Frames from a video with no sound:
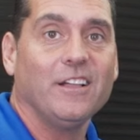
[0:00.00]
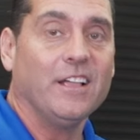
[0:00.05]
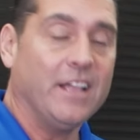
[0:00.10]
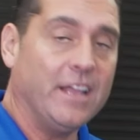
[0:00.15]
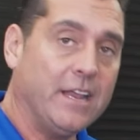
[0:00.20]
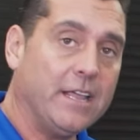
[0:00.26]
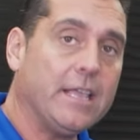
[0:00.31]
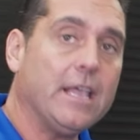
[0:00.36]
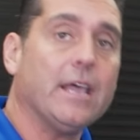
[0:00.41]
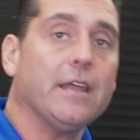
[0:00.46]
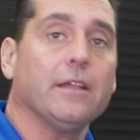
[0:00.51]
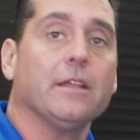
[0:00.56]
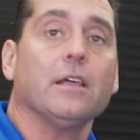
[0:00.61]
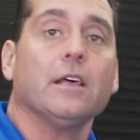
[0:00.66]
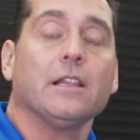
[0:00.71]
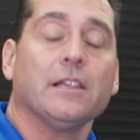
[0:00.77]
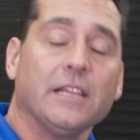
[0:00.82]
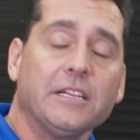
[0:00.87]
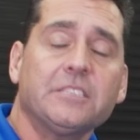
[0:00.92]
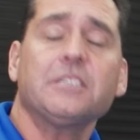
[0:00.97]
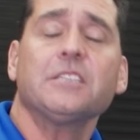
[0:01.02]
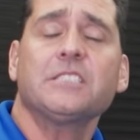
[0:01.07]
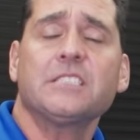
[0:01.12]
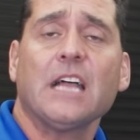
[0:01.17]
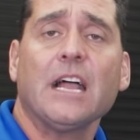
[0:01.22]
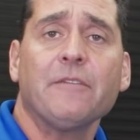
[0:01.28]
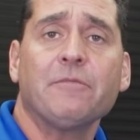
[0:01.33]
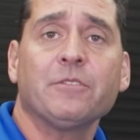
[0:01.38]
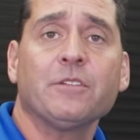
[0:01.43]
And again, let's
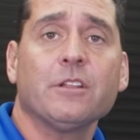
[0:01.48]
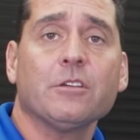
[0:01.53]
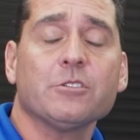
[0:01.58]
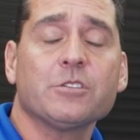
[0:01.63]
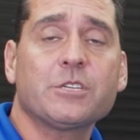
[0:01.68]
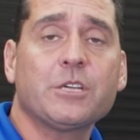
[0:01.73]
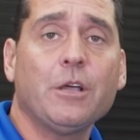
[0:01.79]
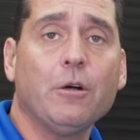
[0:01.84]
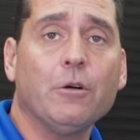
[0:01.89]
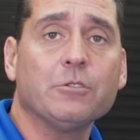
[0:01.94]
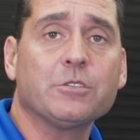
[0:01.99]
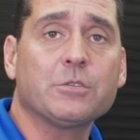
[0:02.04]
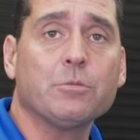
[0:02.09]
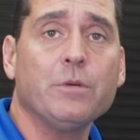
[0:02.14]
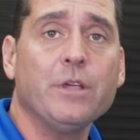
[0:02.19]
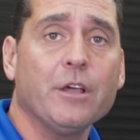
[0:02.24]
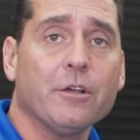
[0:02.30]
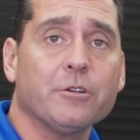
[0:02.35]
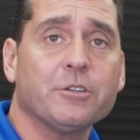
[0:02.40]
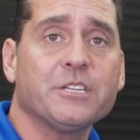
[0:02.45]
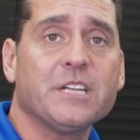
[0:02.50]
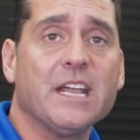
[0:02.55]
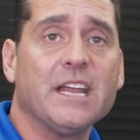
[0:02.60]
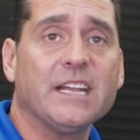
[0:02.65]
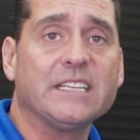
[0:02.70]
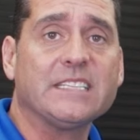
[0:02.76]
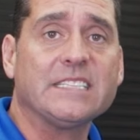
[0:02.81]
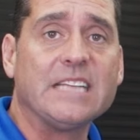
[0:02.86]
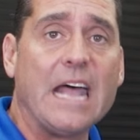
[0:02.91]
decipher those codes so we understand
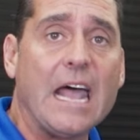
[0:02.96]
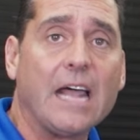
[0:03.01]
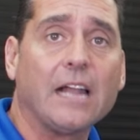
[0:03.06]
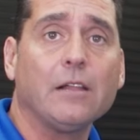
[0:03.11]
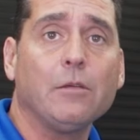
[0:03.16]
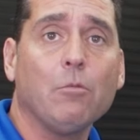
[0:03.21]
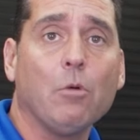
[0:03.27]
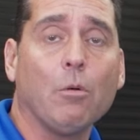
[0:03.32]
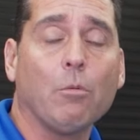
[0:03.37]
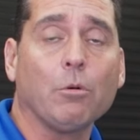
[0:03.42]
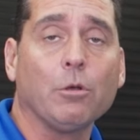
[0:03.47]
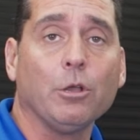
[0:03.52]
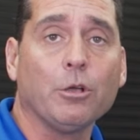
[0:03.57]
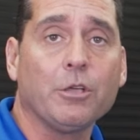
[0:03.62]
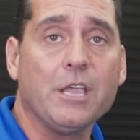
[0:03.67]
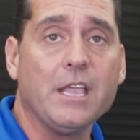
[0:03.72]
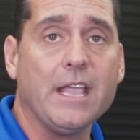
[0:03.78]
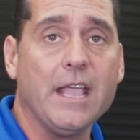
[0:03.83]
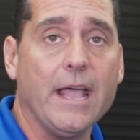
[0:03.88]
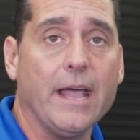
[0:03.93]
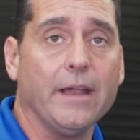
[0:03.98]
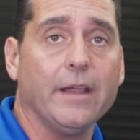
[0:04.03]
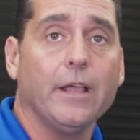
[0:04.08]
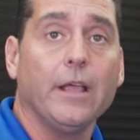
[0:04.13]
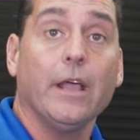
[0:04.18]
exactly what we're looking at.